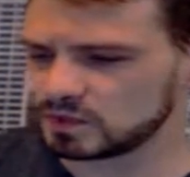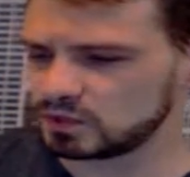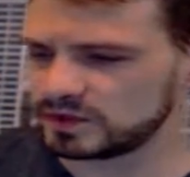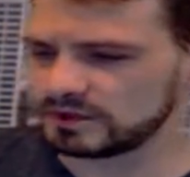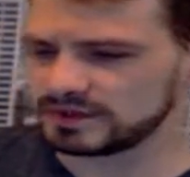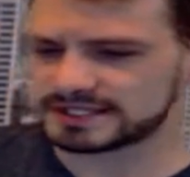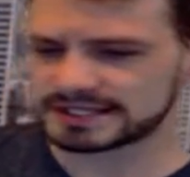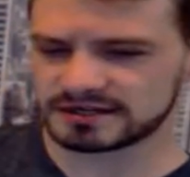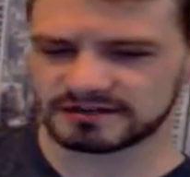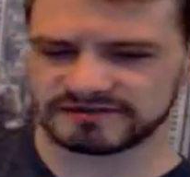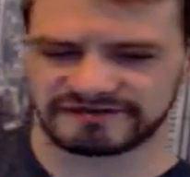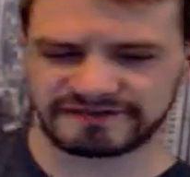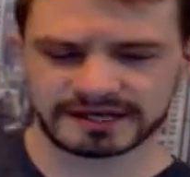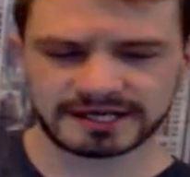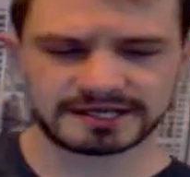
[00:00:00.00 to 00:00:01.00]
we would
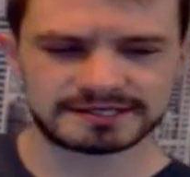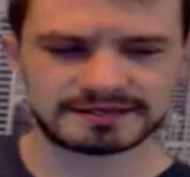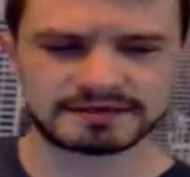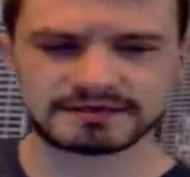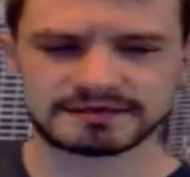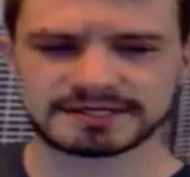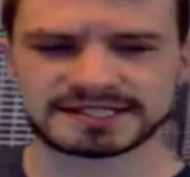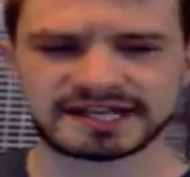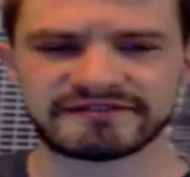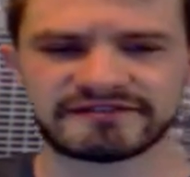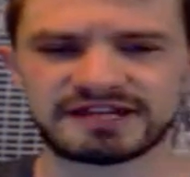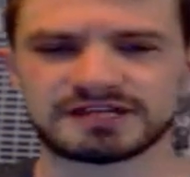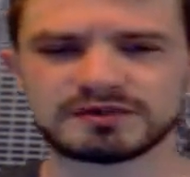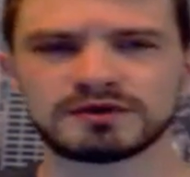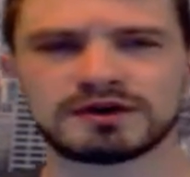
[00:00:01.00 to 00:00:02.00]
serve fucking
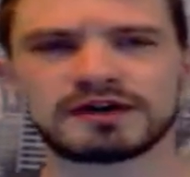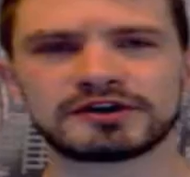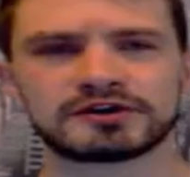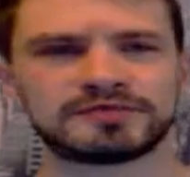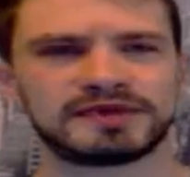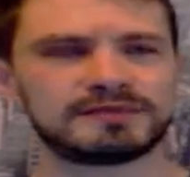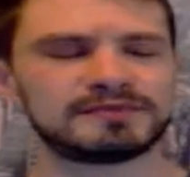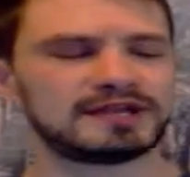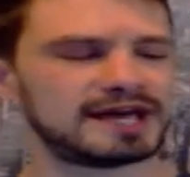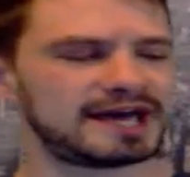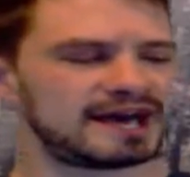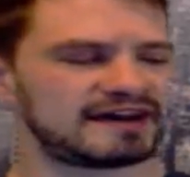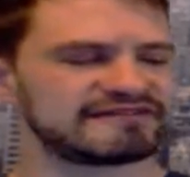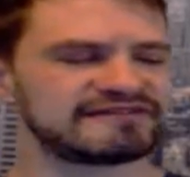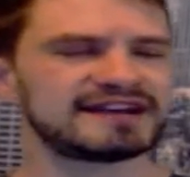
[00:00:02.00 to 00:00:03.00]
70 to 100 people a
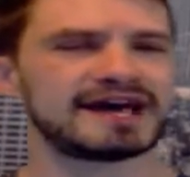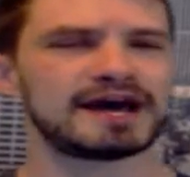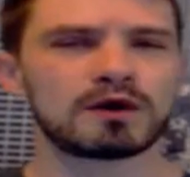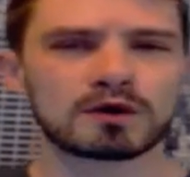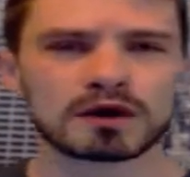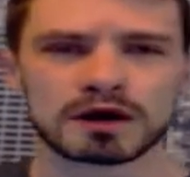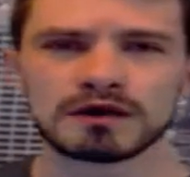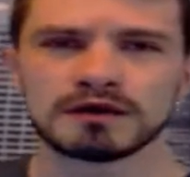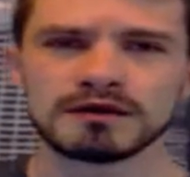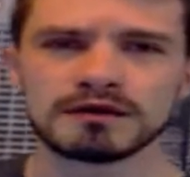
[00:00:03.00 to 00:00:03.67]
half an hour.